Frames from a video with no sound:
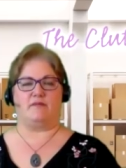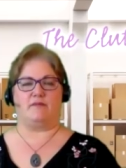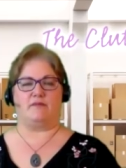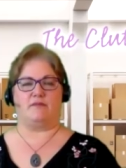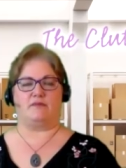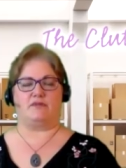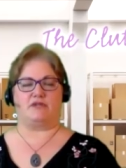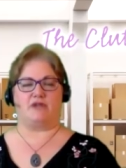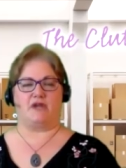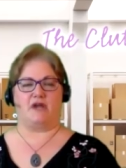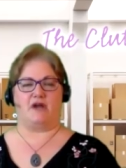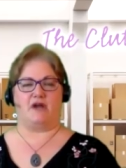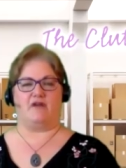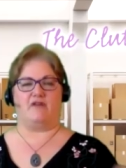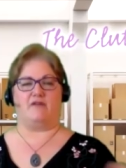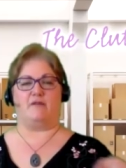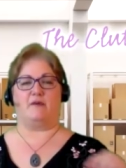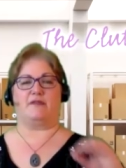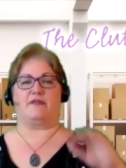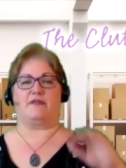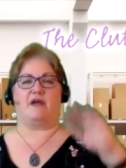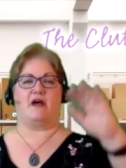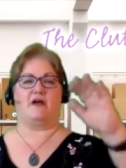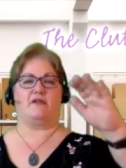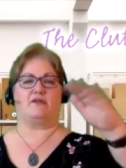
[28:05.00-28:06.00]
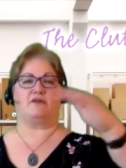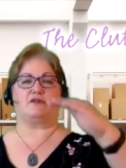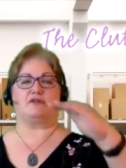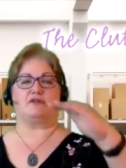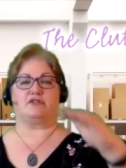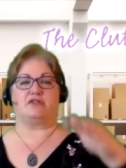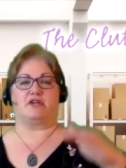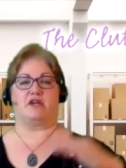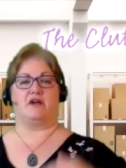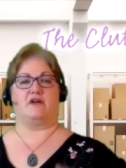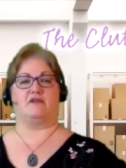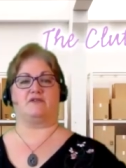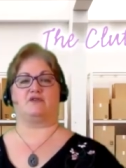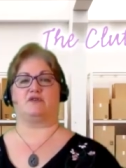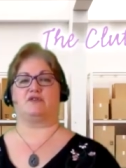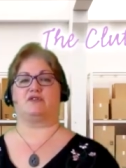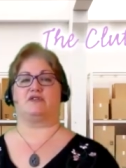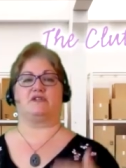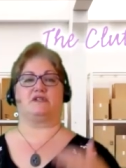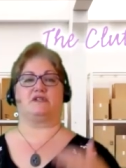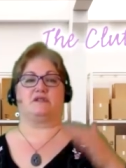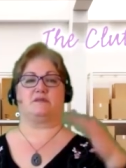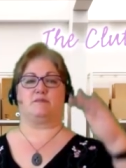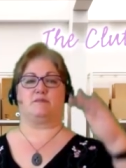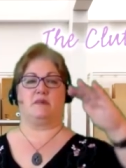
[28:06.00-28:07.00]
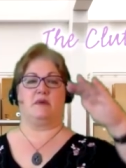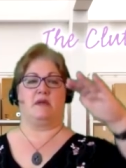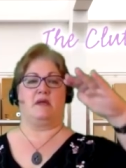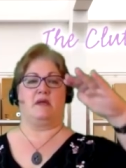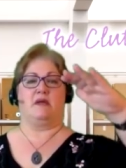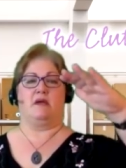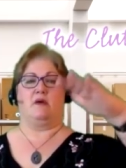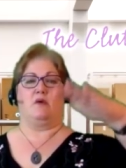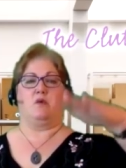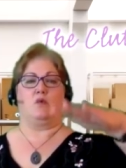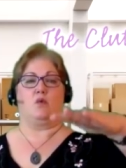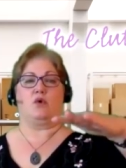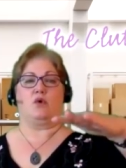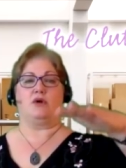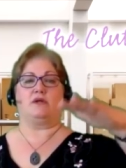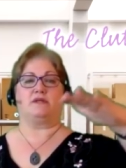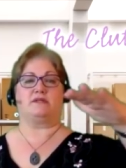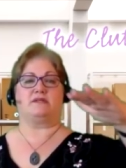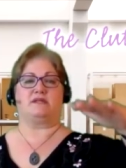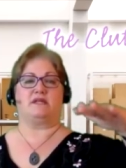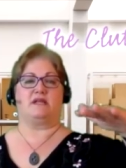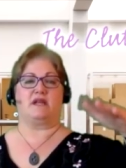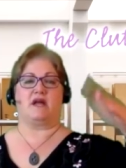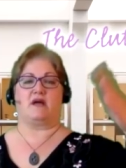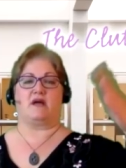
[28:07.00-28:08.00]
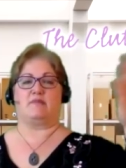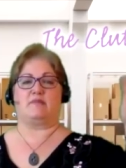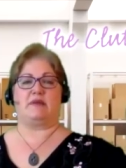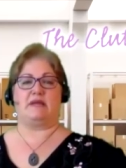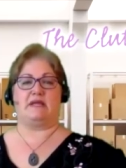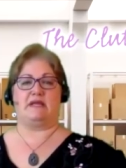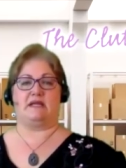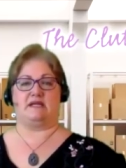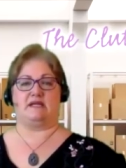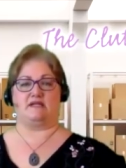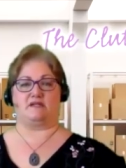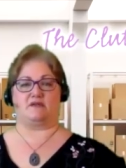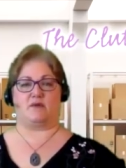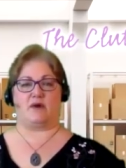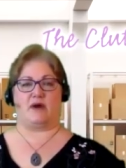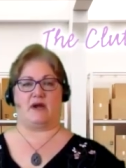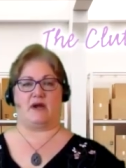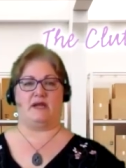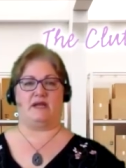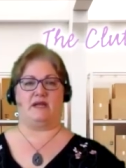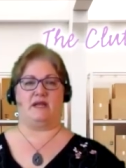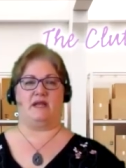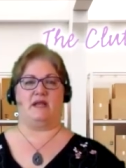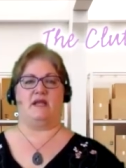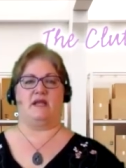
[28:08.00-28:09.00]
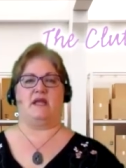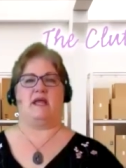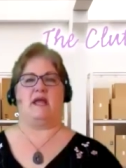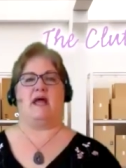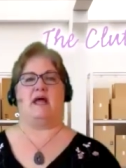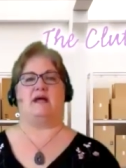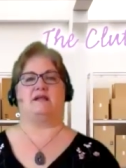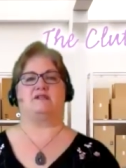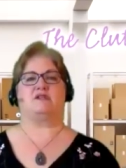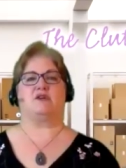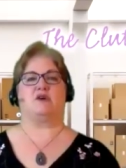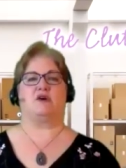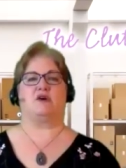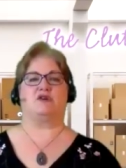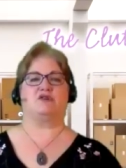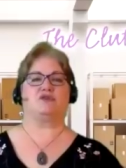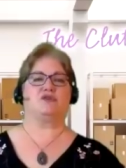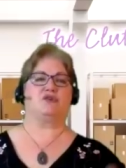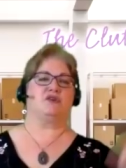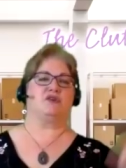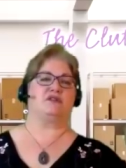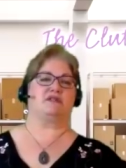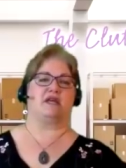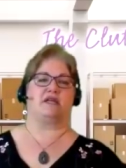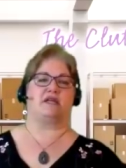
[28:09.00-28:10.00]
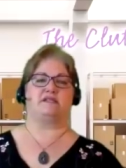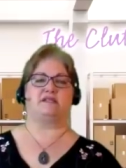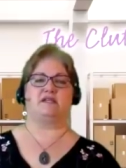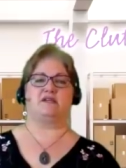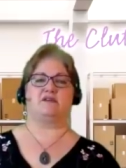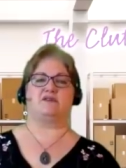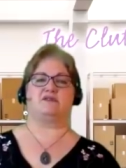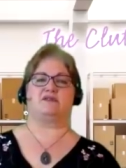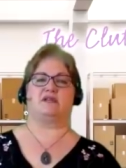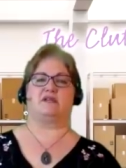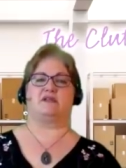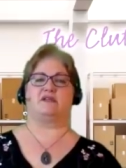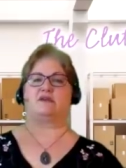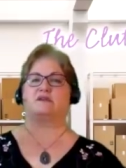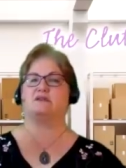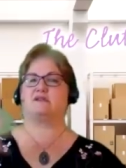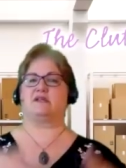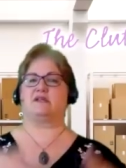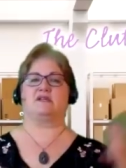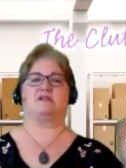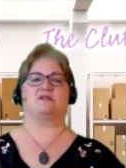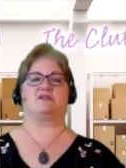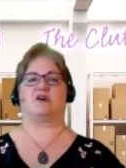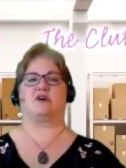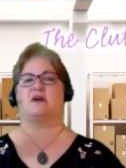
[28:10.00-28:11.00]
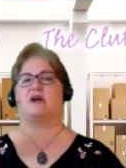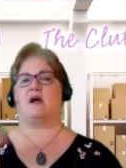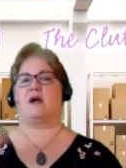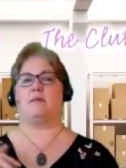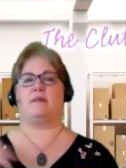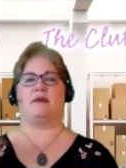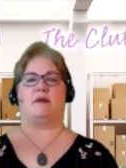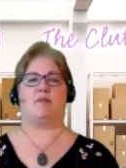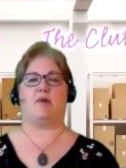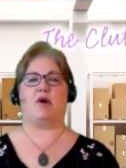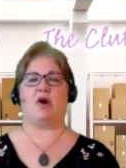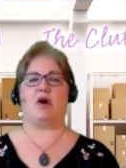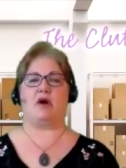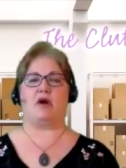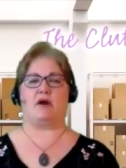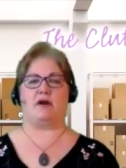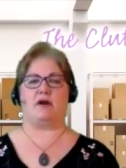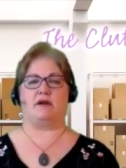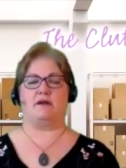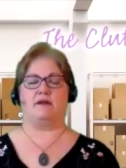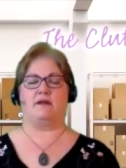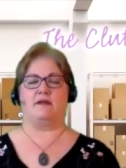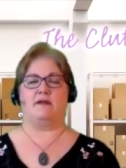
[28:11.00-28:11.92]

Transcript: shelf, but the other shelves are just wood sitting on pins, right? And so as soon as they tilt it, those things start coming apart.